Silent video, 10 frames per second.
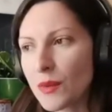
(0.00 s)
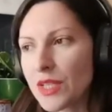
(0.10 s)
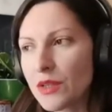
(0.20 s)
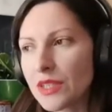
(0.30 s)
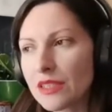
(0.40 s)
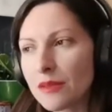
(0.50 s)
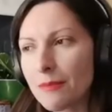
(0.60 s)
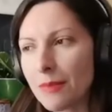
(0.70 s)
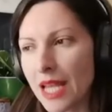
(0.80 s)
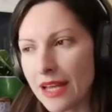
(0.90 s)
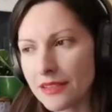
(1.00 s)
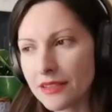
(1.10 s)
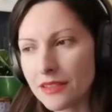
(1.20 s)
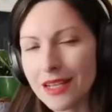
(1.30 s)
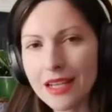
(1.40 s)
So we know that the
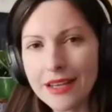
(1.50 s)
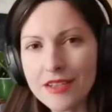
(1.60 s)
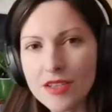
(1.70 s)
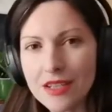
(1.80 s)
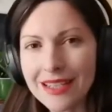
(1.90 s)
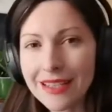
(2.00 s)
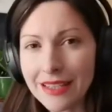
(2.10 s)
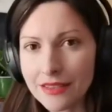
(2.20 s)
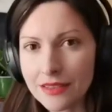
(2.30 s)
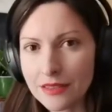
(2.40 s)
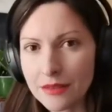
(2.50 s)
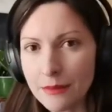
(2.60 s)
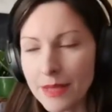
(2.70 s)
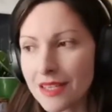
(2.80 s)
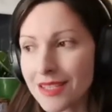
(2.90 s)
plant likes heat
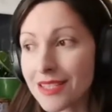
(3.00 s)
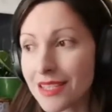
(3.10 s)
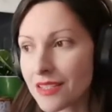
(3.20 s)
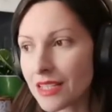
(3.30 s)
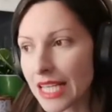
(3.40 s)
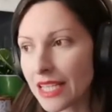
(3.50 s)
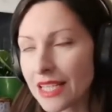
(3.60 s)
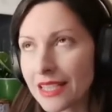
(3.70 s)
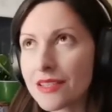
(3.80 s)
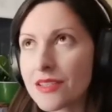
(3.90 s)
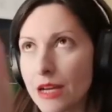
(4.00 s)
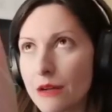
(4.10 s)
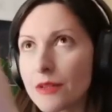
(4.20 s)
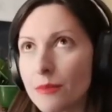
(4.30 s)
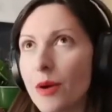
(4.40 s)
because Sicily, in the
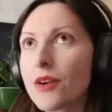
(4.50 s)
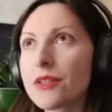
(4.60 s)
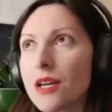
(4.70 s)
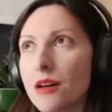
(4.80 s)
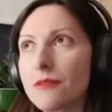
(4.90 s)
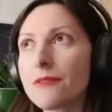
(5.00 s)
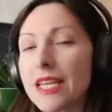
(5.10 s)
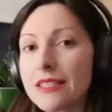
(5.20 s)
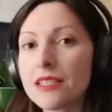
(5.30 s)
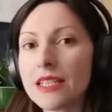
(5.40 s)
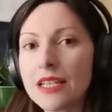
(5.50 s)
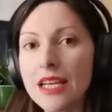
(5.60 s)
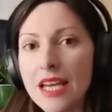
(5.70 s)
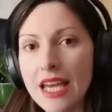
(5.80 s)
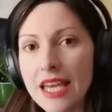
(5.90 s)
southern part of
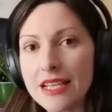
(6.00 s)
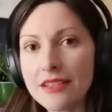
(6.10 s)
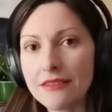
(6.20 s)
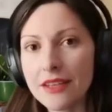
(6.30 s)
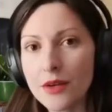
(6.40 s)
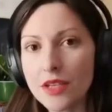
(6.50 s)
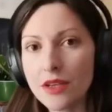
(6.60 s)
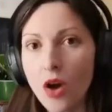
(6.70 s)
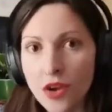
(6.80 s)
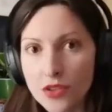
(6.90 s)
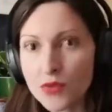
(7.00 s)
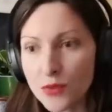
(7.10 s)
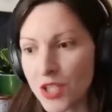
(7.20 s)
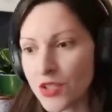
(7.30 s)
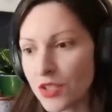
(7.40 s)
Italy, is a very hot
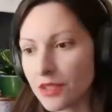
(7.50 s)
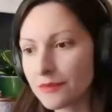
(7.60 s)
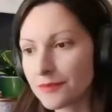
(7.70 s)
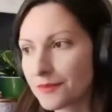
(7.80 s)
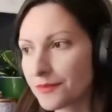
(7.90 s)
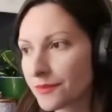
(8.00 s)
region,